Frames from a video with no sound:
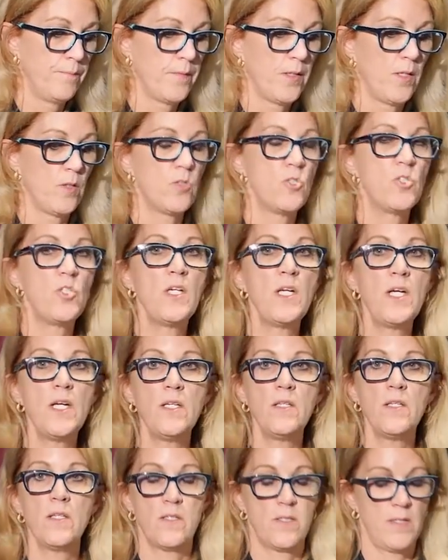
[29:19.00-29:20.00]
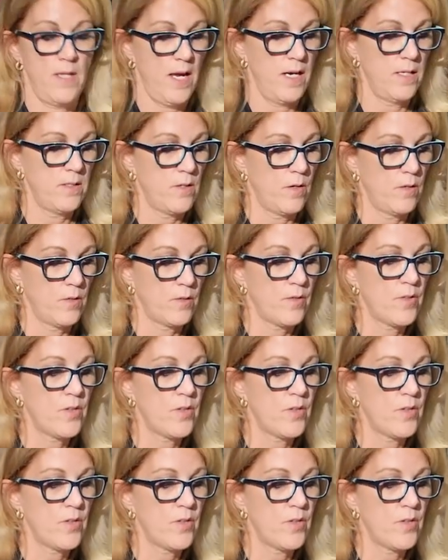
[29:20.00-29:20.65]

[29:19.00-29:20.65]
A genius egg donor,